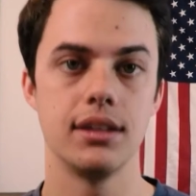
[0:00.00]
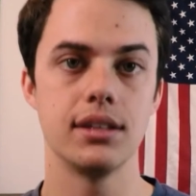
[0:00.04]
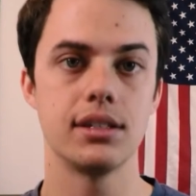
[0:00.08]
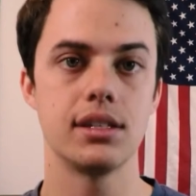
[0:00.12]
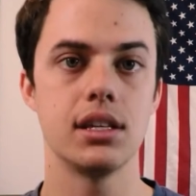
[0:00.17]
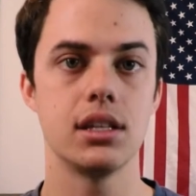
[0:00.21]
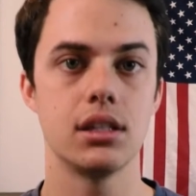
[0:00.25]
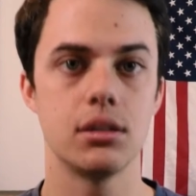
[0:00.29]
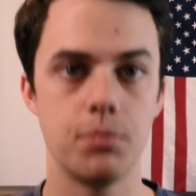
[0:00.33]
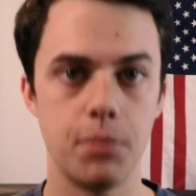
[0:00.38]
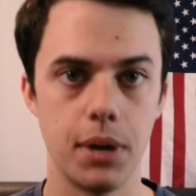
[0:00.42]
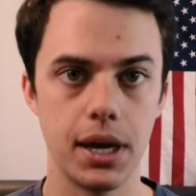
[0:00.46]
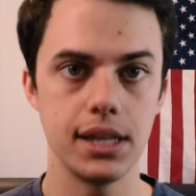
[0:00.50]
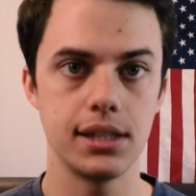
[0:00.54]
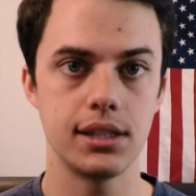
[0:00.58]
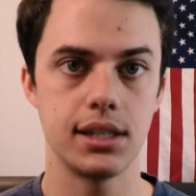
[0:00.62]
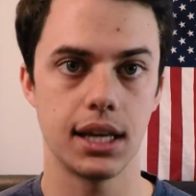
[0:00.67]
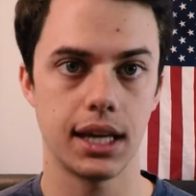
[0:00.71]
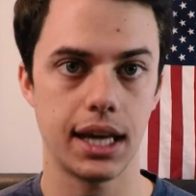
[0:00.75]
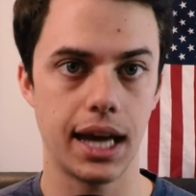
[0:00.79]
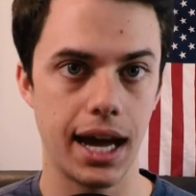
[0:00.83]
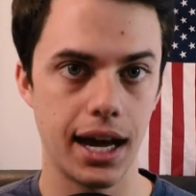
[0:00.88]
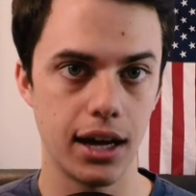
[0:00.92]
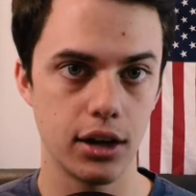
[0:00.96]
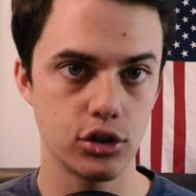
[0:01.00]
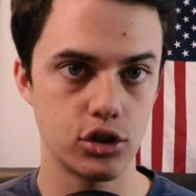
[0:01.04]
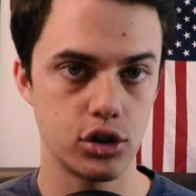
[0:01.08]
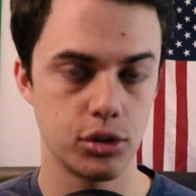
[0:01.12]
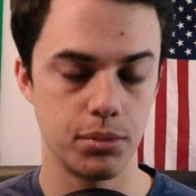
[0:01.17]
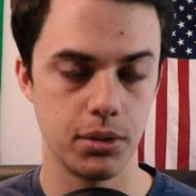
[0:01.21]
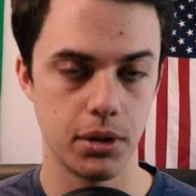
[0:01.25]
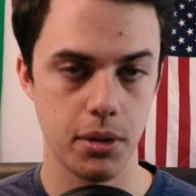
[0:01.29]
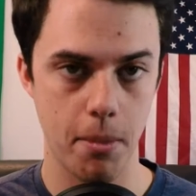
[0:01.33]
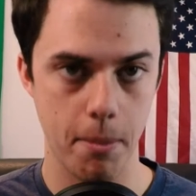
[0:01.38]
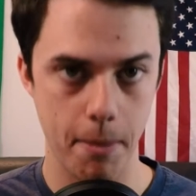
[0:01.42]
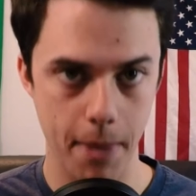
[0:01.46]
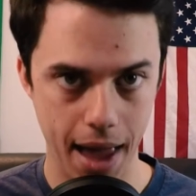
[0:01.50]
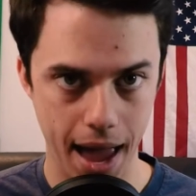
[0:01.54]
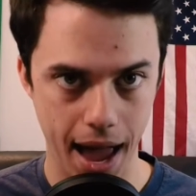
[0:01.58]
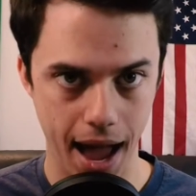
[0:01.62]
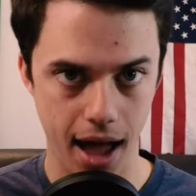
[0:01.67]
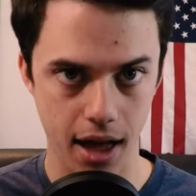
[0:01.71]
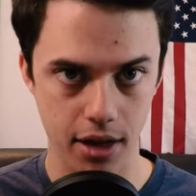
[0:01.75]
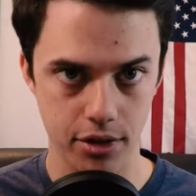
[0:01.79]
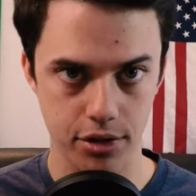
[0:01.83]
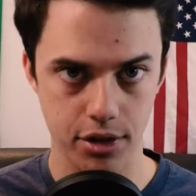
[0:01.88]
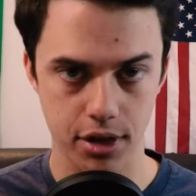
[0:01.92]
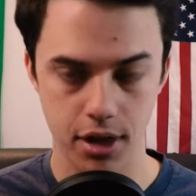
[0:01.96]
This is basic algebra
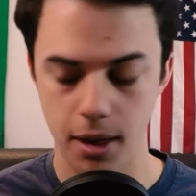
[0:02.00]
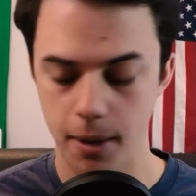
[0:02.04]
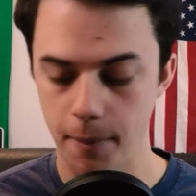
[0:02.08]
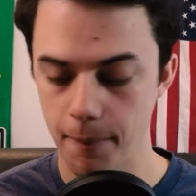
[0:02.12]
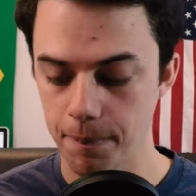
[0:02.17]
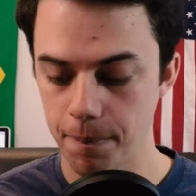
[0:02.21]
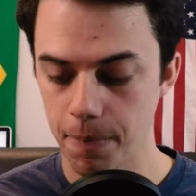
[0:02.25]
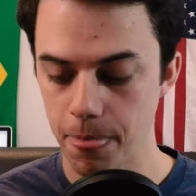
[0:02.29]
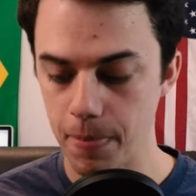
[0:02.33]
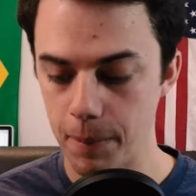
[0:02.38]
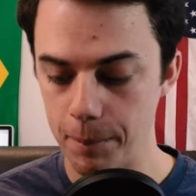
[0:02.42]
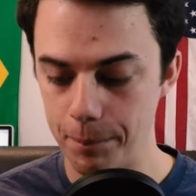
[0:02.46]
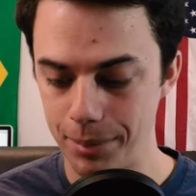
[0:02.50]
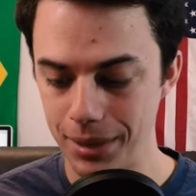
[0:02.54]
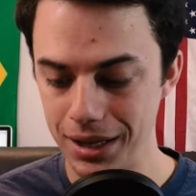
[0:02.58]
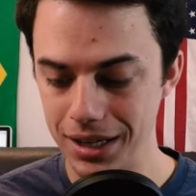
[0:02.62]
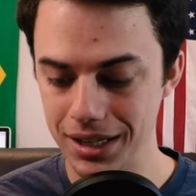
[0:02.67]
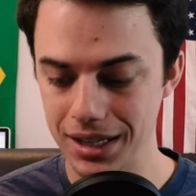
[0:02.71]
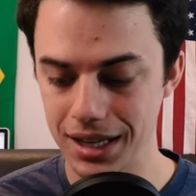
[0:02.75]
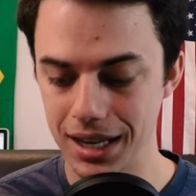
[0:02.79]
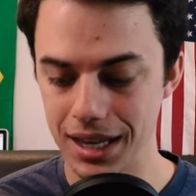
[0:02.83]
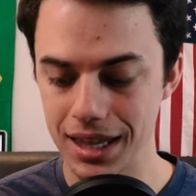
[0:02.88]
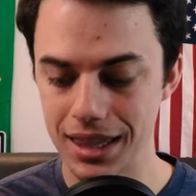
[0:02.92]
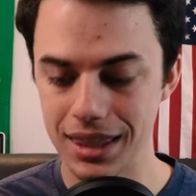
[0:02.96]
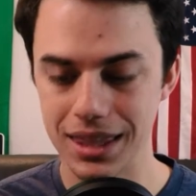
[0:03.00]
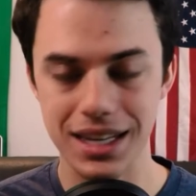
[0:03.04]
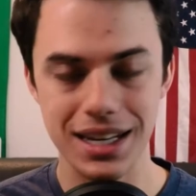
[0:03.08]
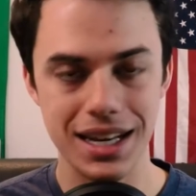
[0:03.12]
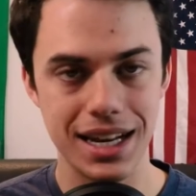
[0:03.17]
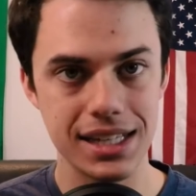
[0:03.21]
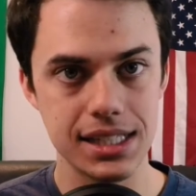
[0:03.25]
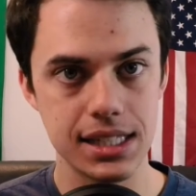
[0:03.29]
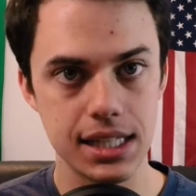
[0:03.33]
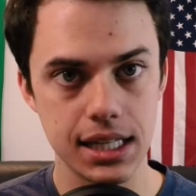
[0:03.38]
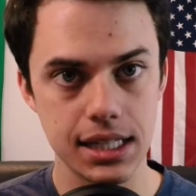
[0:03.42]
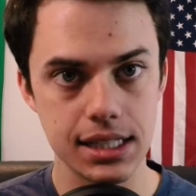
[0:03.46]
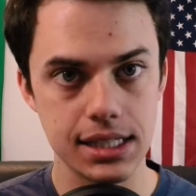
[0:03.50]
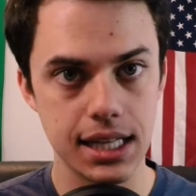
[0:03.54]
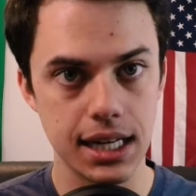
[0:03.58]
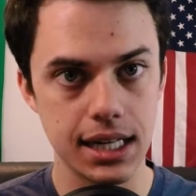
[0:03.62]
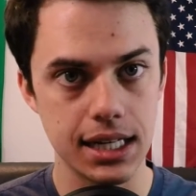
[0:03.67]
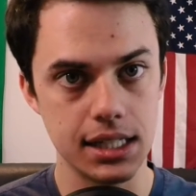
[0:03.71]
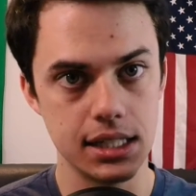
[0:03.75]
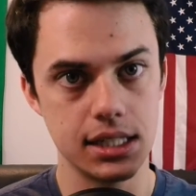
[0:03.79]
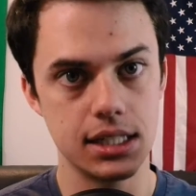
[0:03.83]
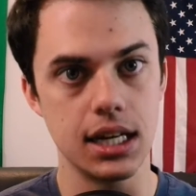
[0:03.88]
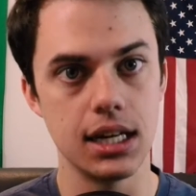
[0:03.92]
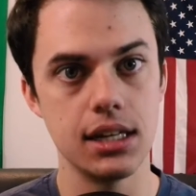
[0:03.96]
math, but the nice thing is that
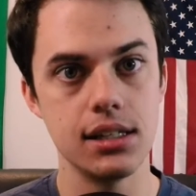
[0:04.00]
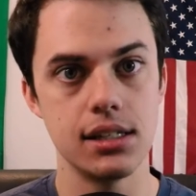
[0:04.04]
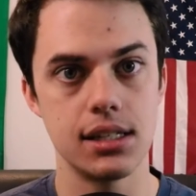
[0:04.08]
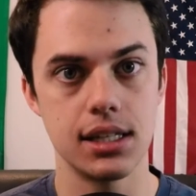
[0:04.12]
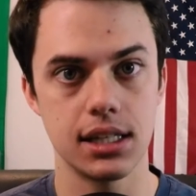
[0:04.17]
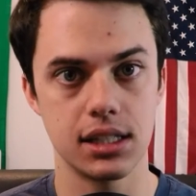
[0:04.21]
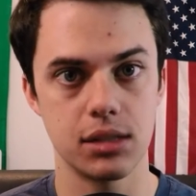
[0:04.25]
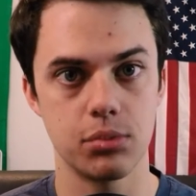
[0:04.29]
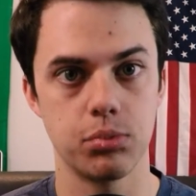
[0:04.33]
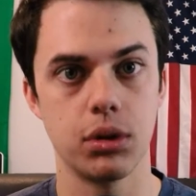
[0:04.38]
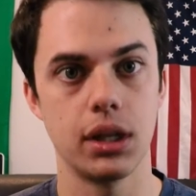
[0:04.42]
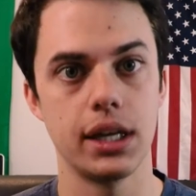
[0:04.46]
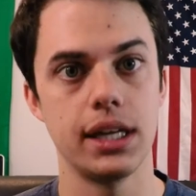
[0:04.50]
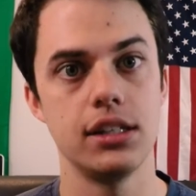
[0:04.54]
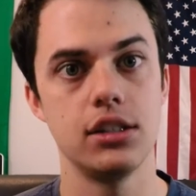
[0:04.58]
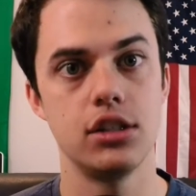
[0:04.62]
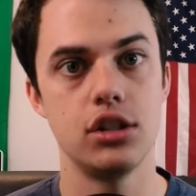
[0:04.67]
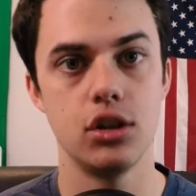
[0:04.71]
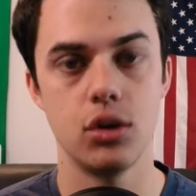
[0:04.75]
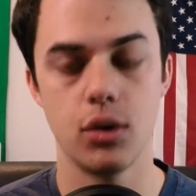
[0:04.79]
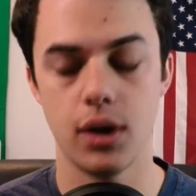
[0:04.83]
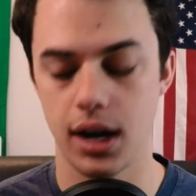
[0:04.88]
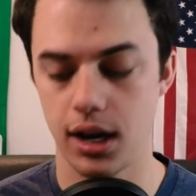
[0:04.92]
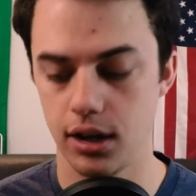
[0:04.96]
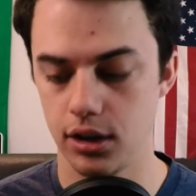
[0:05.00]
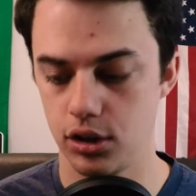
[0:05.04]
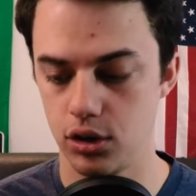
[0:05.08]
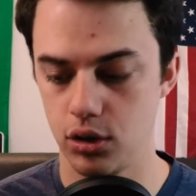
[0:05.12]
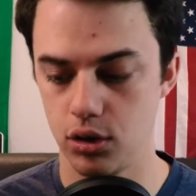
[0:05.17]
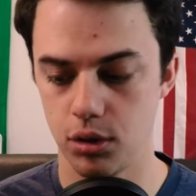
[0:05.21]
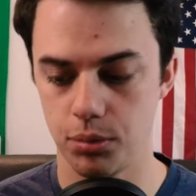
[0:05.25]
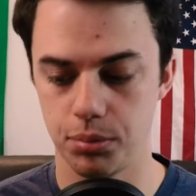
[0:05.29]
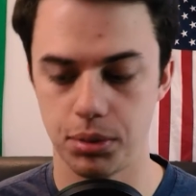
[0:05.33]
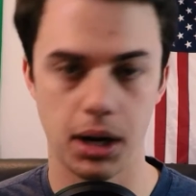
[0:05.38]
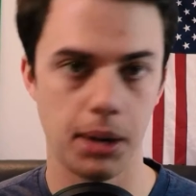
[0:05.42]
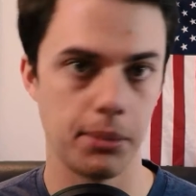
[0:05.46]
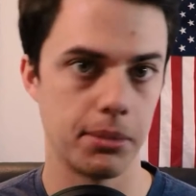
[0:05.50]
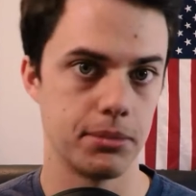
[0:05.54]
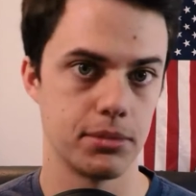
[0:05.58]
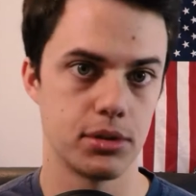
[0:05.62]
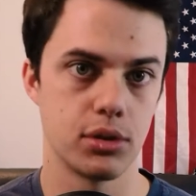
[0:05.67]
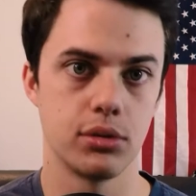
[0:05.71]
it does explain to you how to do the problem.